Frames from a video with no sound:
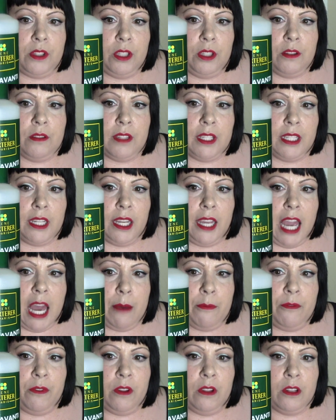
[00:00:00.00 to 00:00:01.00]
to use like a
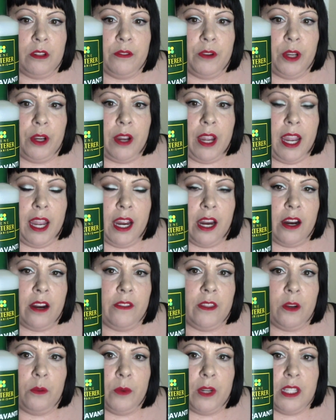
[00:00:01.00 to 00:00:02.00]
capful over your hair
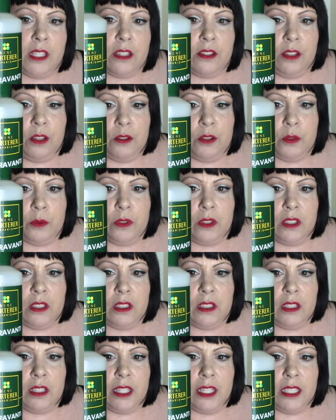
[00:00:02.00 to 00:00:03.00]
and then rinse as
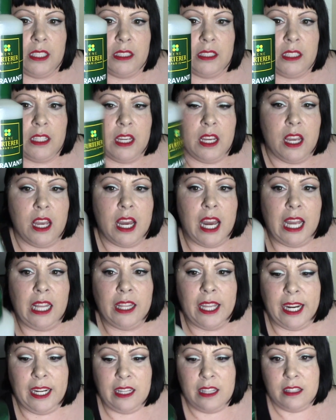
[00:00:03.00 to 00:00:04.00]
usual, and I
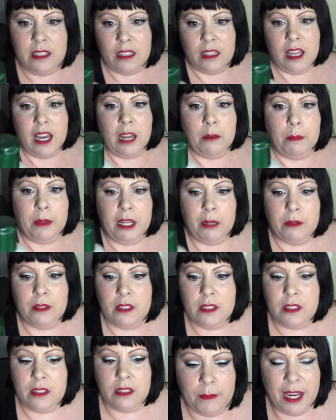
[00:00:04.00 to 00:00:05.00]
liked this a lot, but
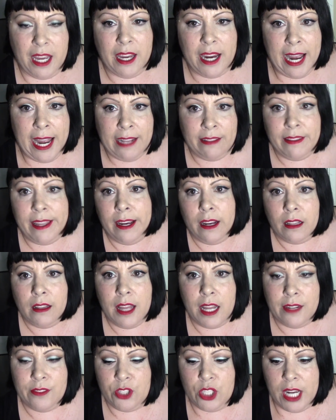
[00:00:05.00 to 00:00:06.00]
I like a
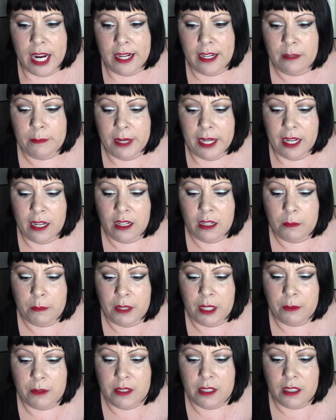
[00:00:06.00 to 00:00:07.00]
lot of shine in my hair, but
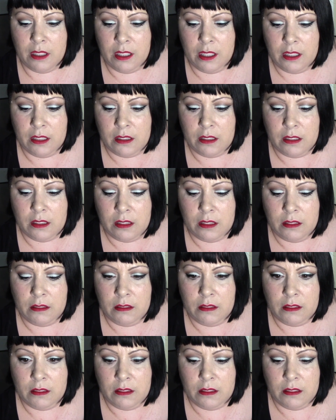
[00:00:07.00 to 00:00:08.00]

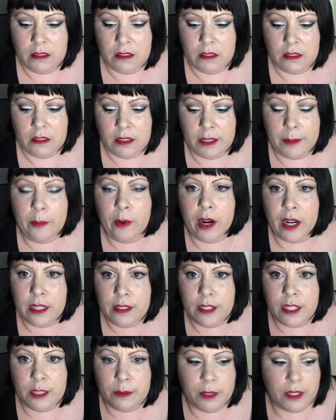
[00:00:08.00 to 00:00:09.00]
the
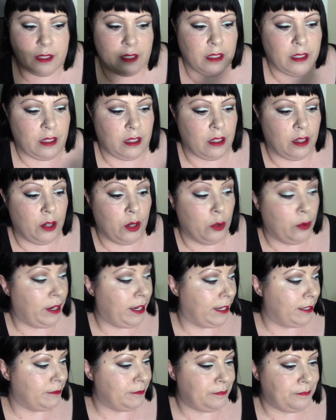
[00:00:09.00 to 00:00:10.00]
process was a little
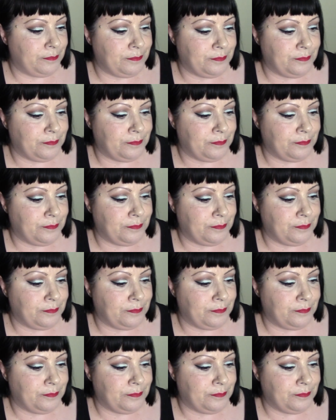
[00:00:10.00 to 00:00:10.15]
annoying.